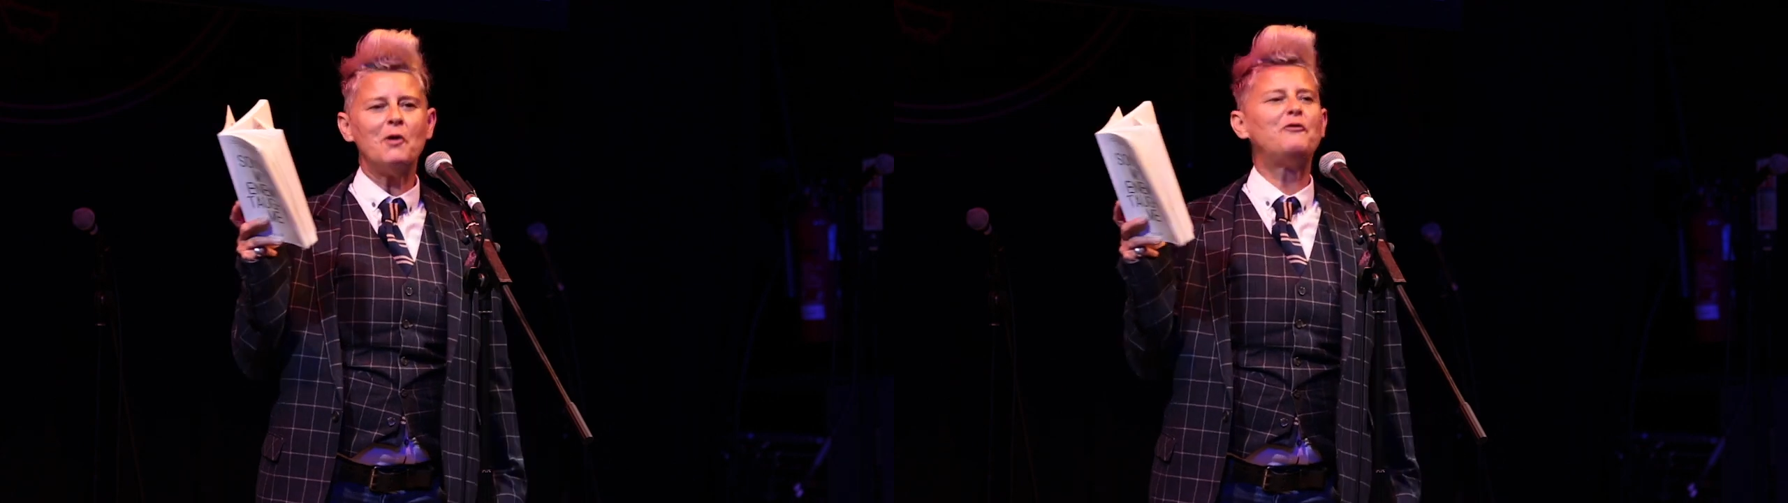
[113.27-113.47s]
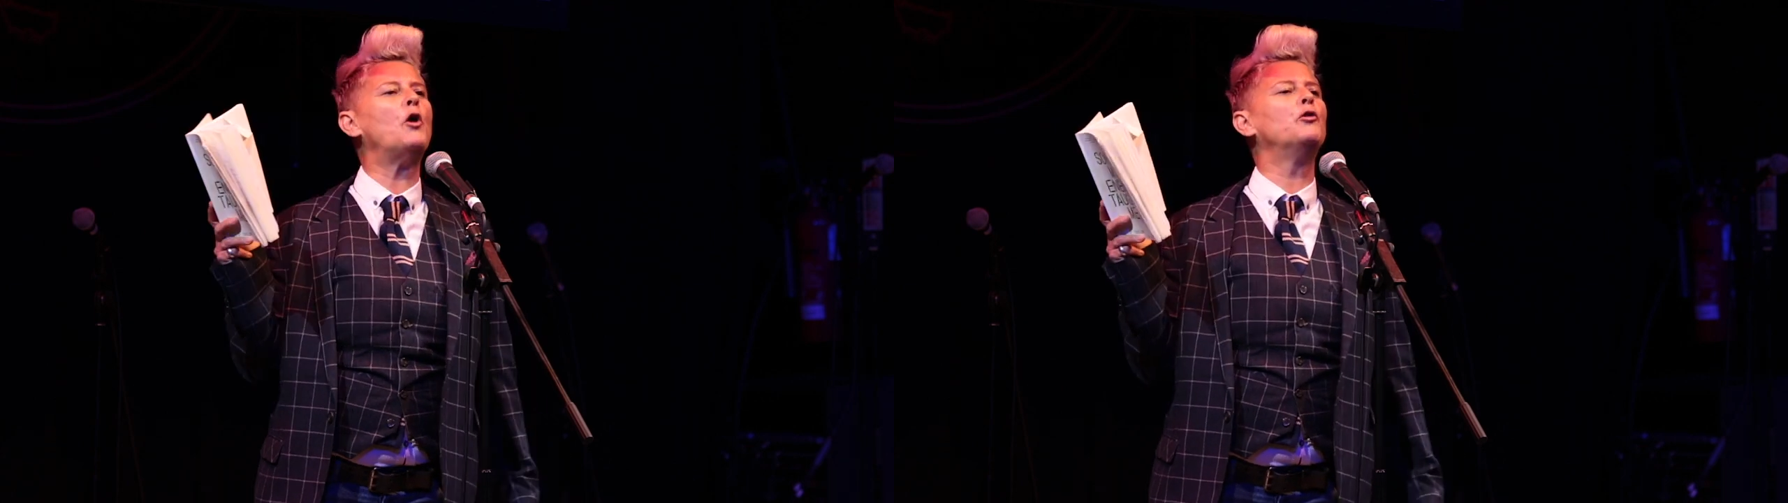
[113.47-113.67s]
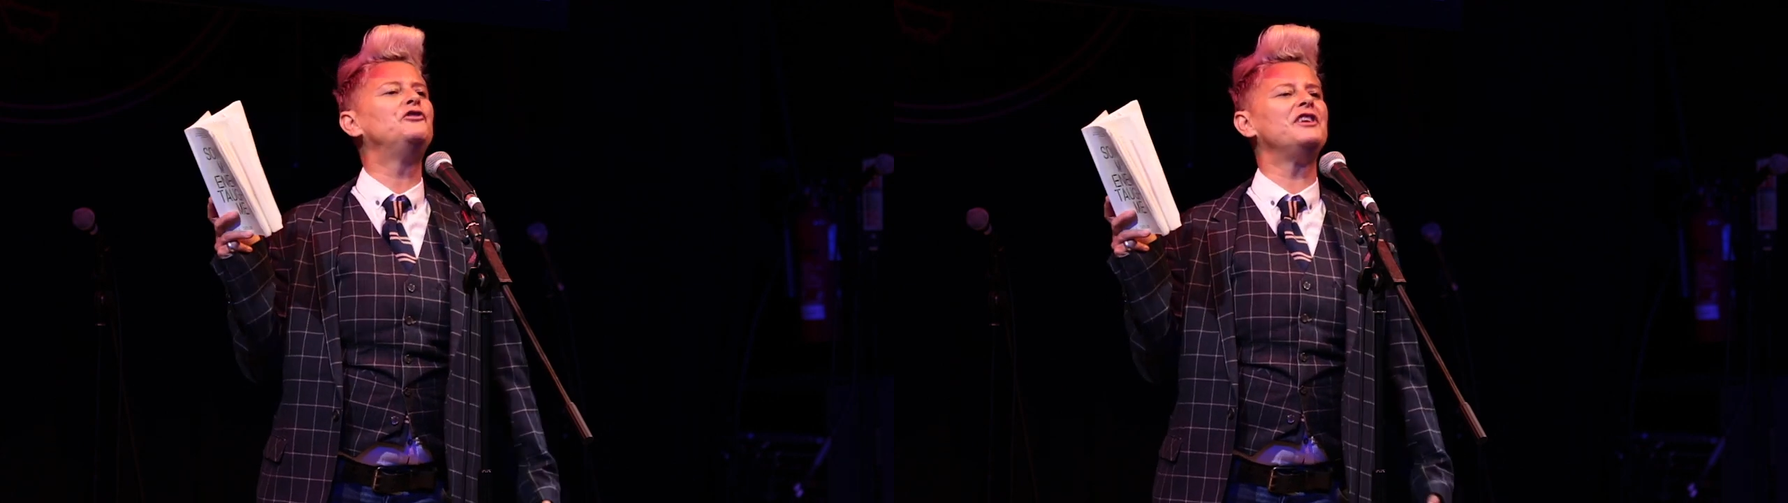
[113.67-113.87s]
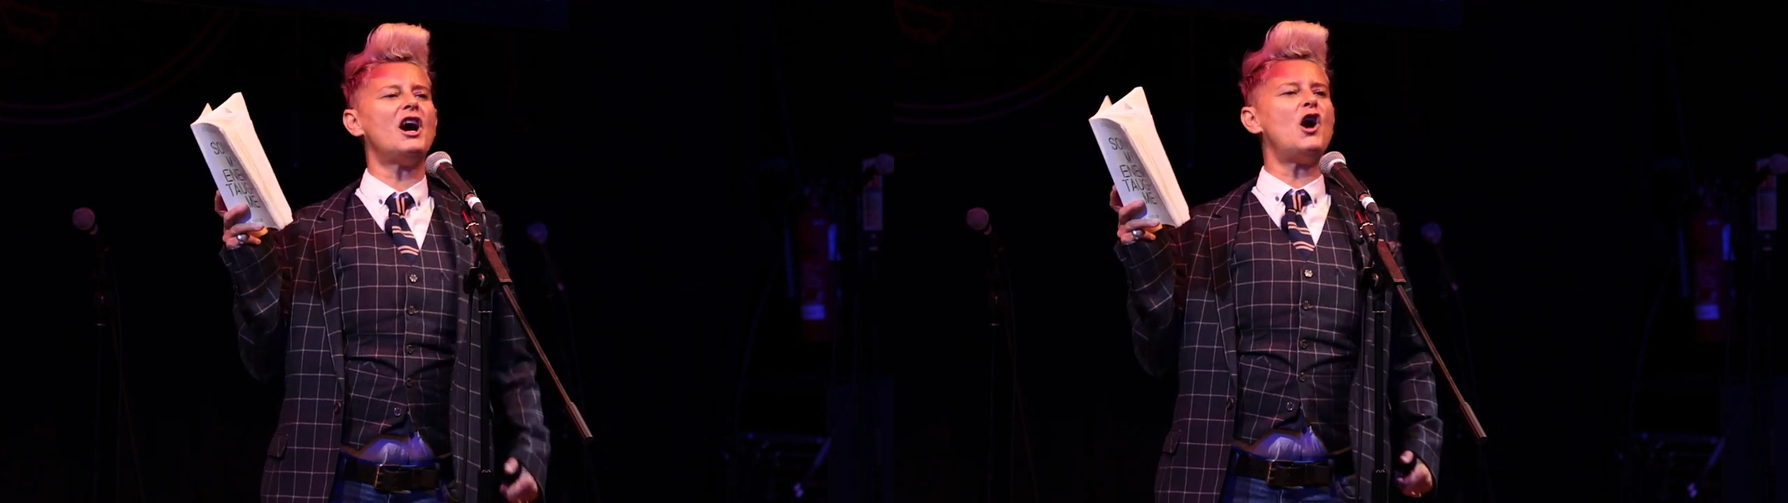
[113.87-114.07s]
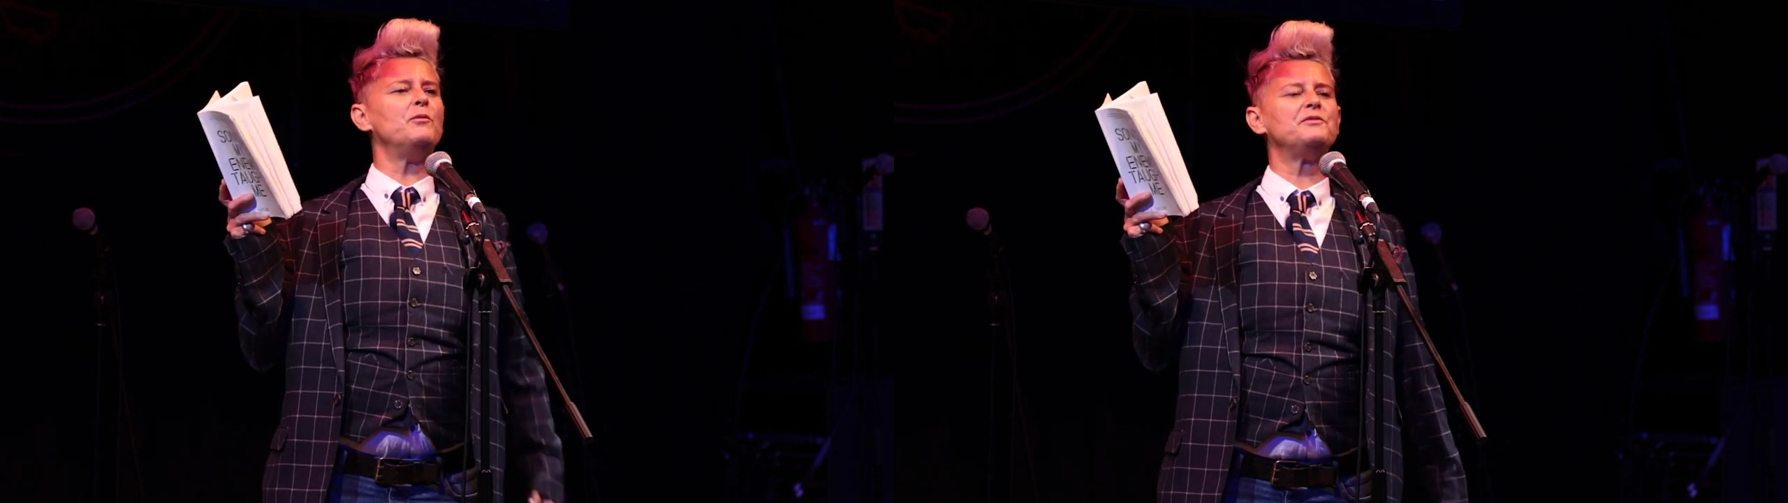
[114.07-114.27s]
Fold the
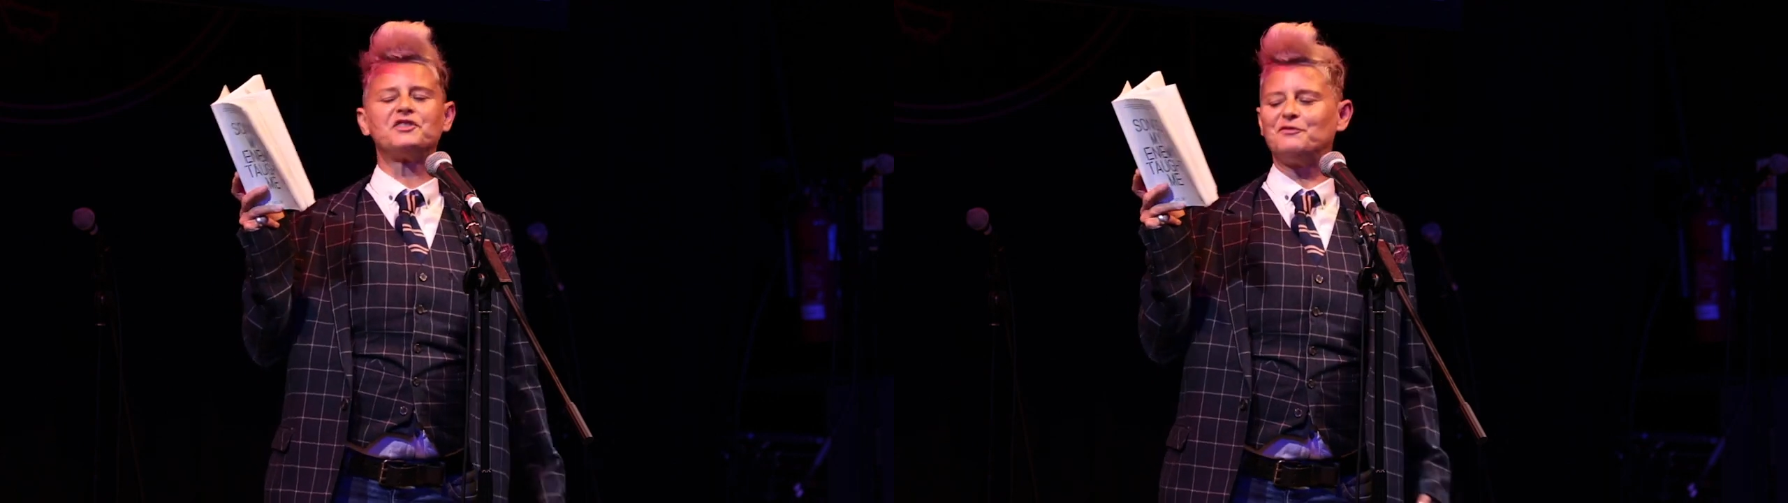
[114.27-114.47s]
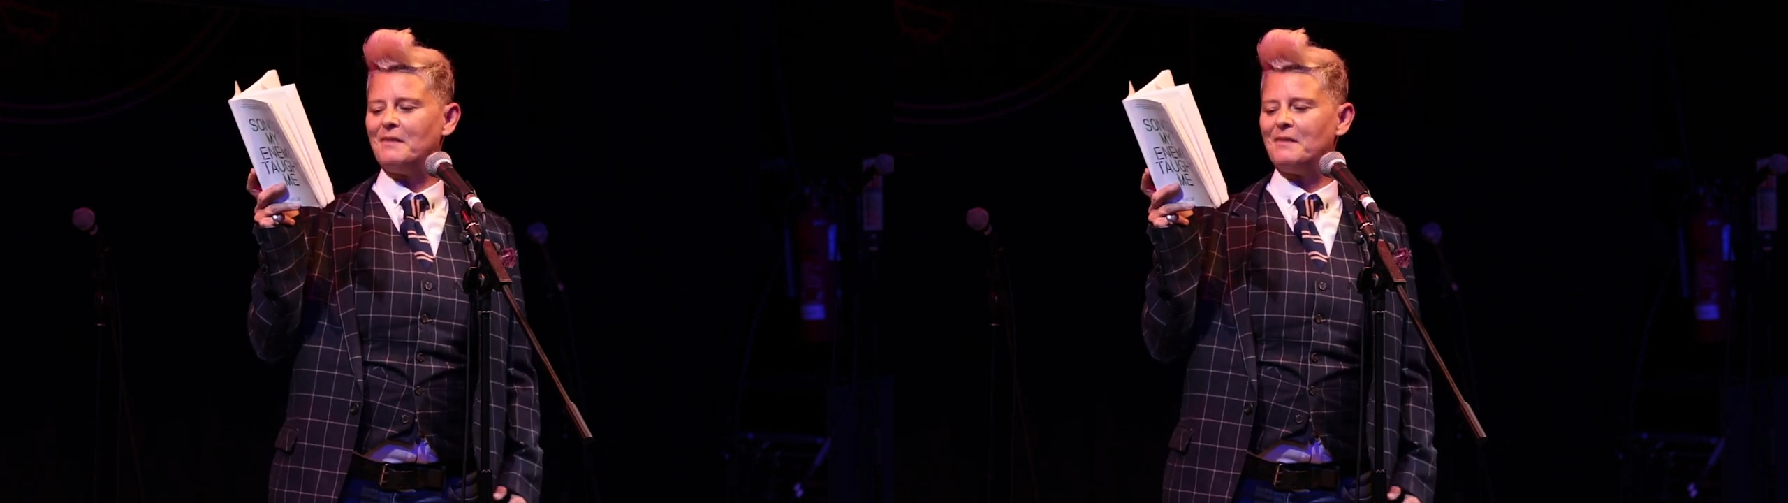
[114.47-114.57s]
arms of